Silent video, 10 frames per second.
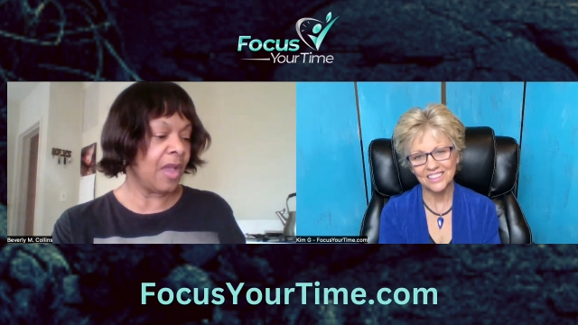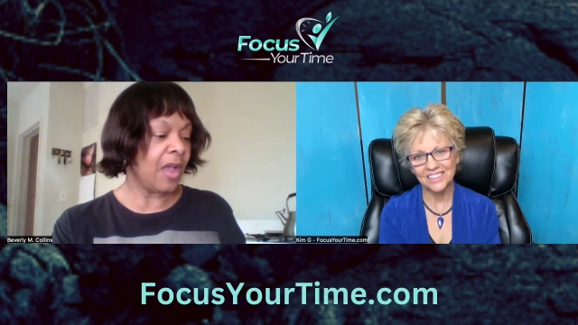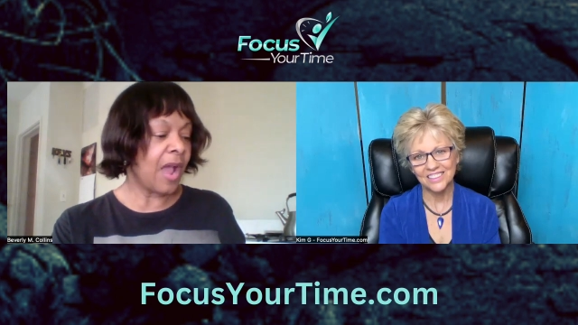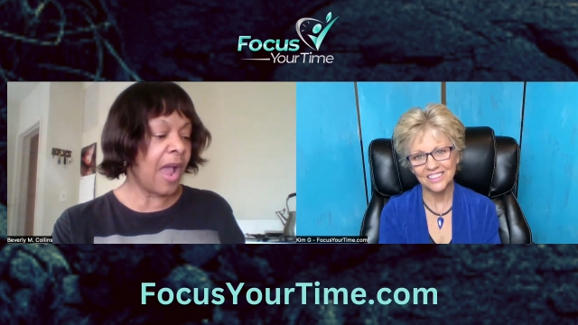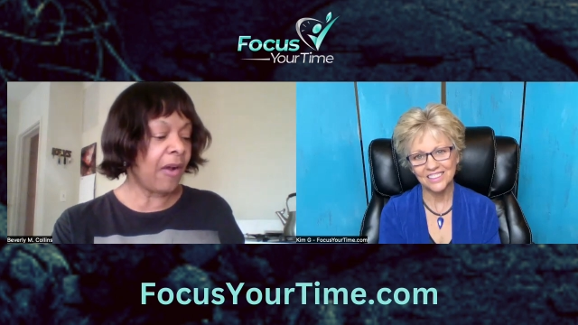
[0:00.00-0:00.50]

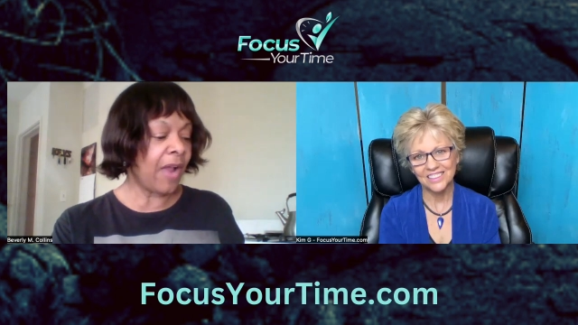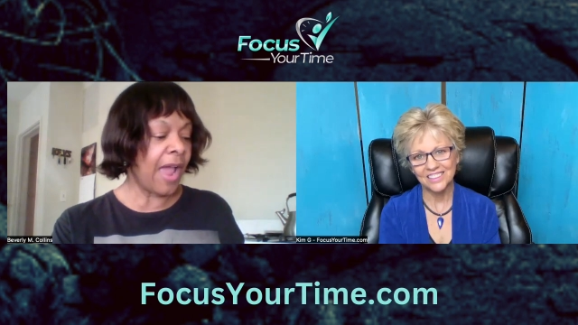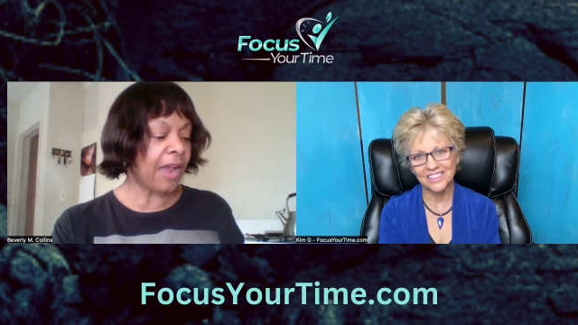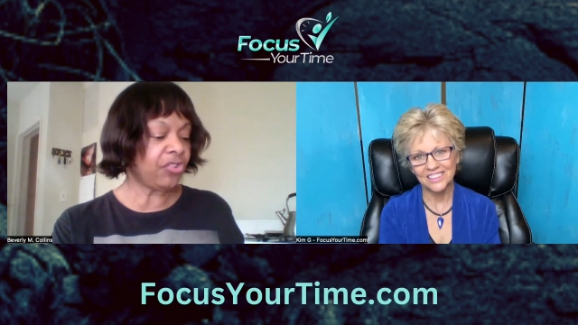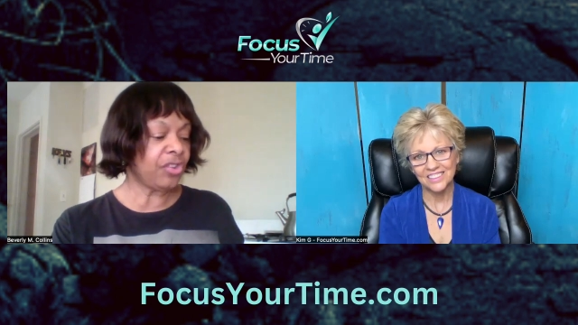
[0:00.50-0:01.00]
Speaker 1: Our
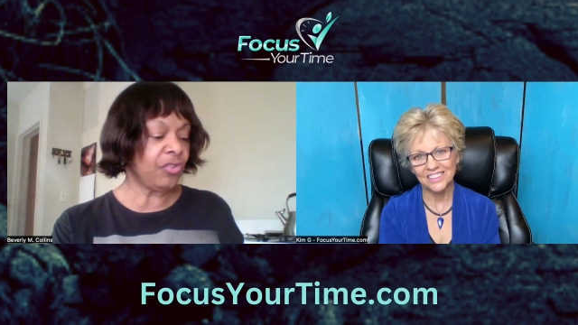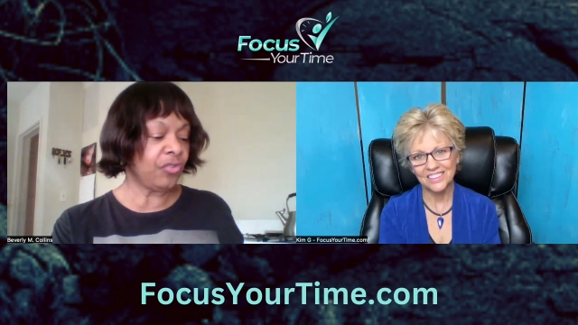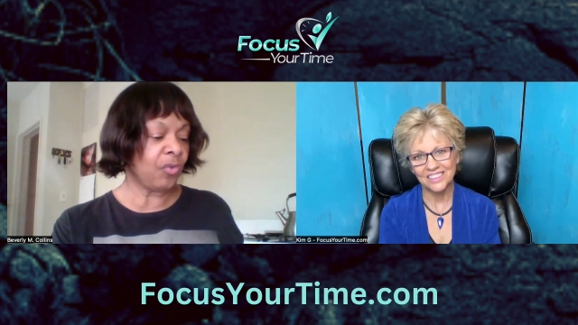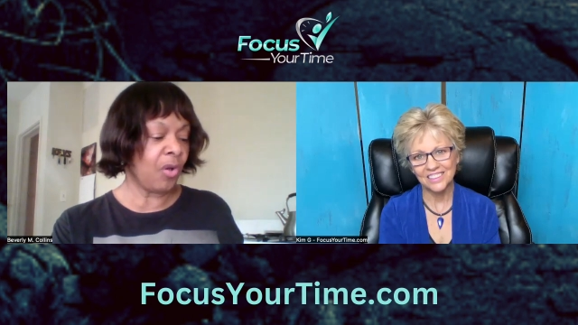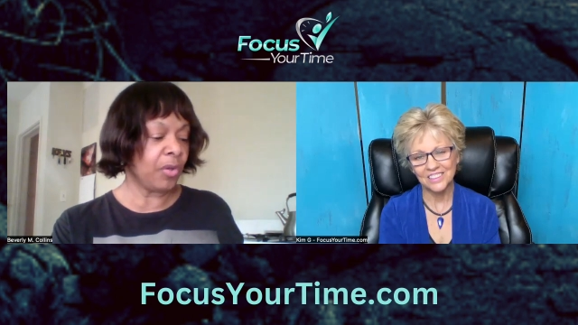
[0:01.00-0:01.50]
actions
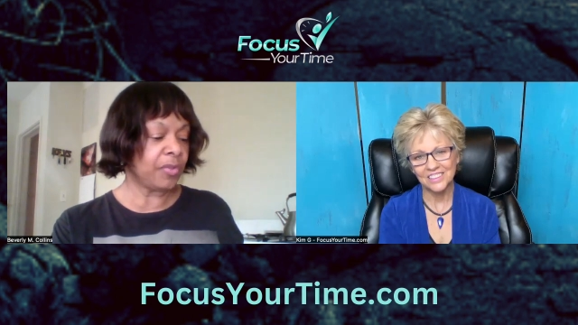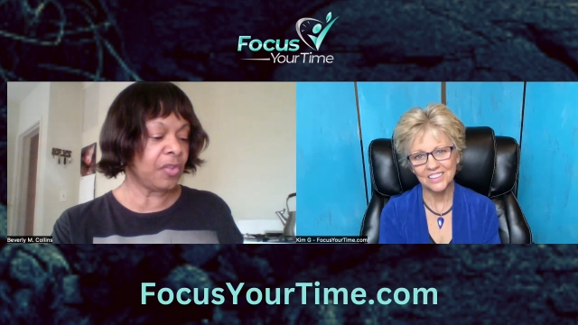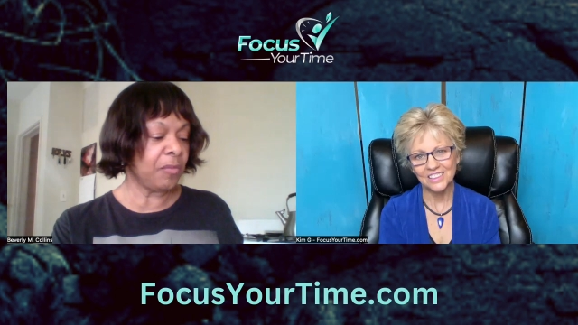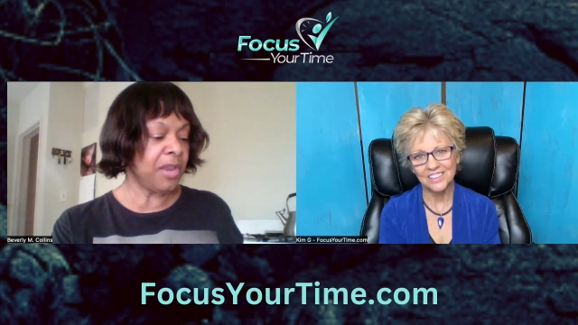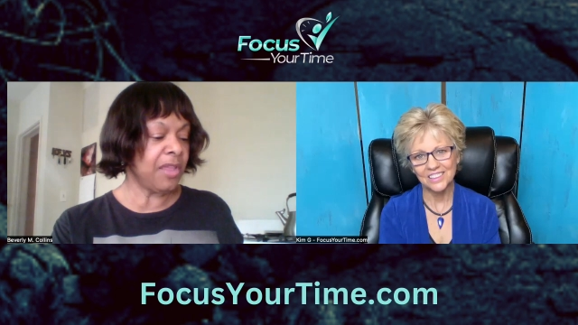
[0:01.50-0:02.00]
draw so
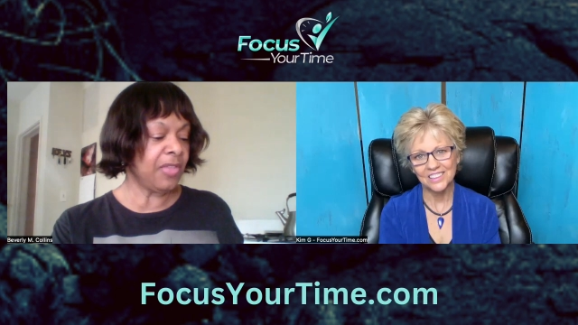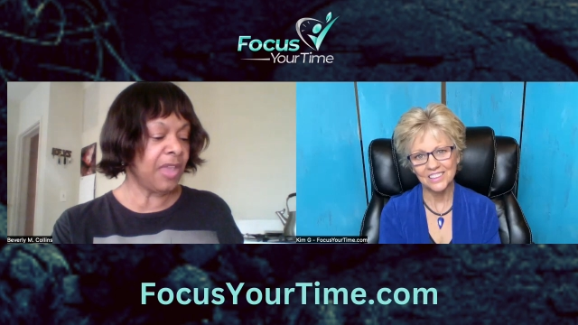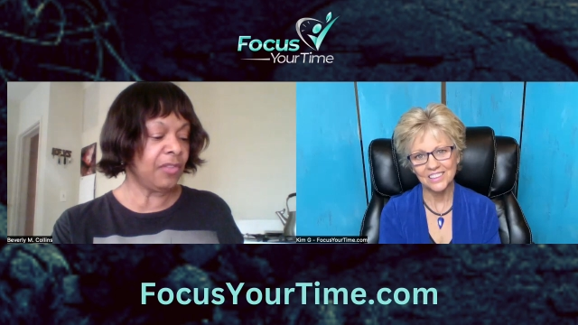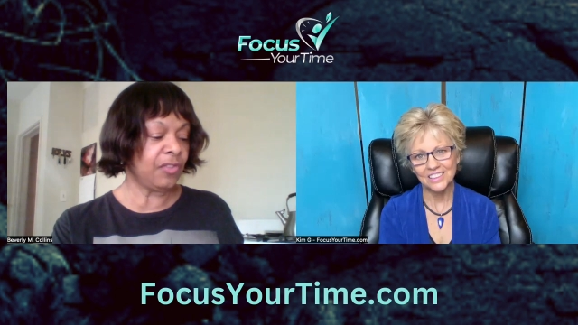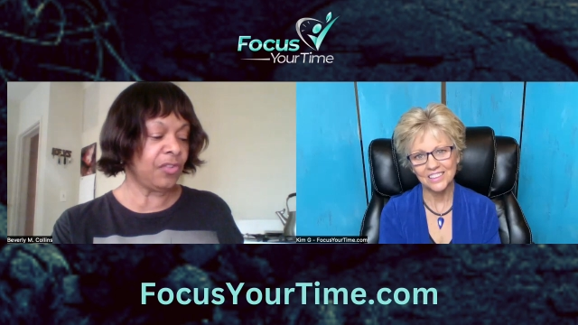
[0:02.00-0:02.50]
many
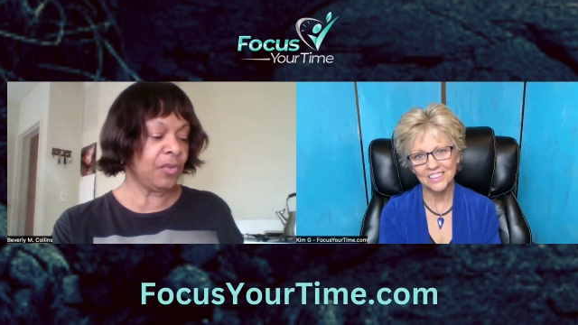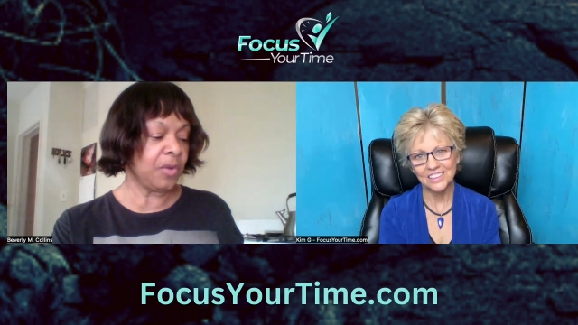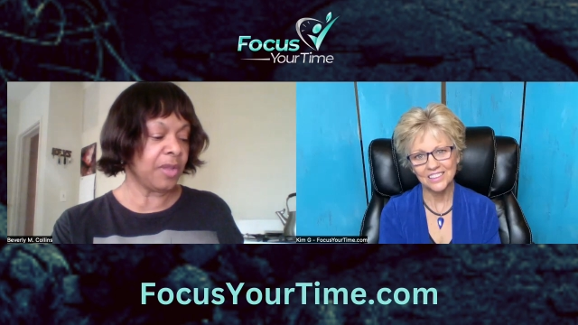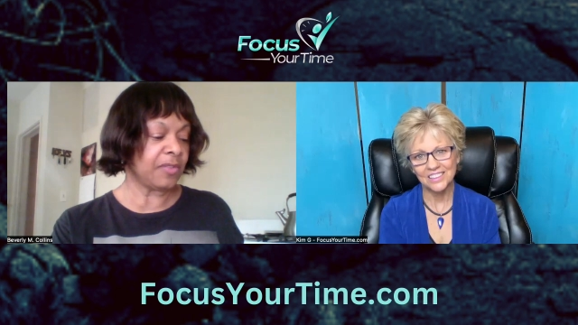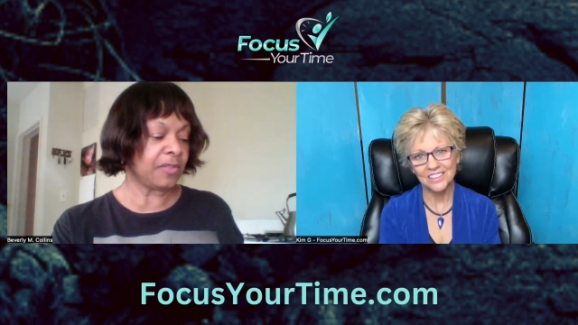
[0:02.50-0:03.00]
things to
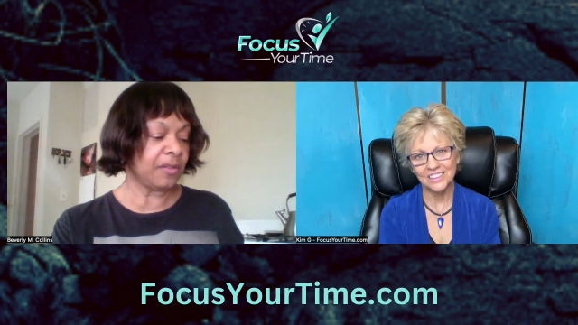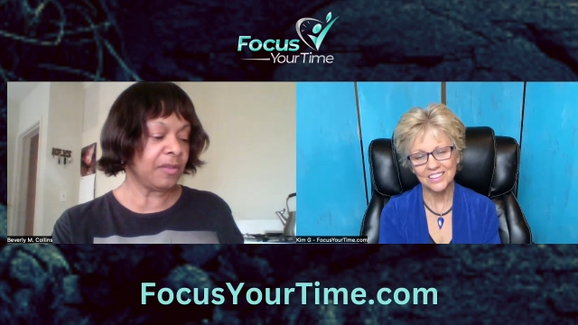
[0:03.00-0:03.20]
us,